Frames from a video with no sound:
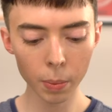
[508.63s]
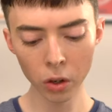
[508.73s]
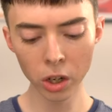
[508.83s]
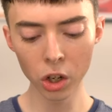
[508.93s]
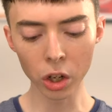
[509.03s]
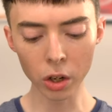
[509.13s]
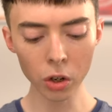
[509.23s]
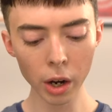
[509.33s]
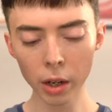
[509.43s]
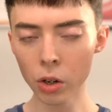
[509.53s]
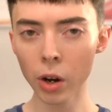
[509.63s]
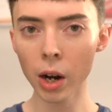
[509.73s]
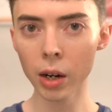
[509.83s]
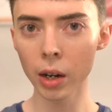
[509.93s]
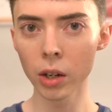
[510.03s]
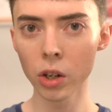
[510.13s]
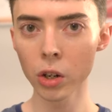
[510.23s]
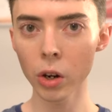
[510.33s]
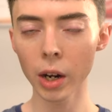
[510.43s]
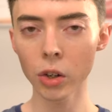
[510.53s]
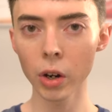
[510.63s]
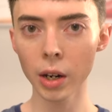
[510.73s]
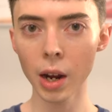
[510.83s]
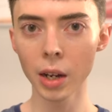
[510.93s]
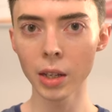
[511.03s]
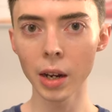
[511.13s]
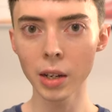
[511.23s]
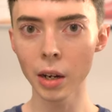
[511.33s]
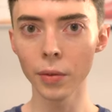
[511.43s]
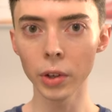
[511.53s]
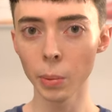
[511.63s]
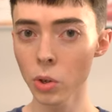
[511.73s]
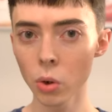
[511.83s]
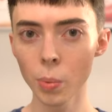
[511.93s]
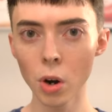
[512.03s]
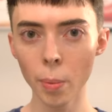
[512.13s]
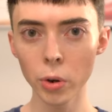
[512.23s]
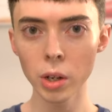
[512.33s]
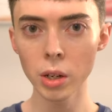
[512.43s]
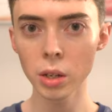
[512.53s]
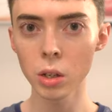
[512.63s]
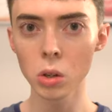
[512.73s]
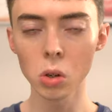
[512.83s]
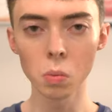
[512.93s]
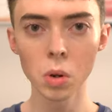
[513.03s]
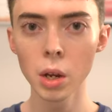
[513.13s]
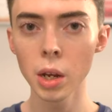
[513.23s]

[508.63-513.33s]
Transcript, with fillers: There's ginger extract and ginger extract has anti-inflammatory properties. So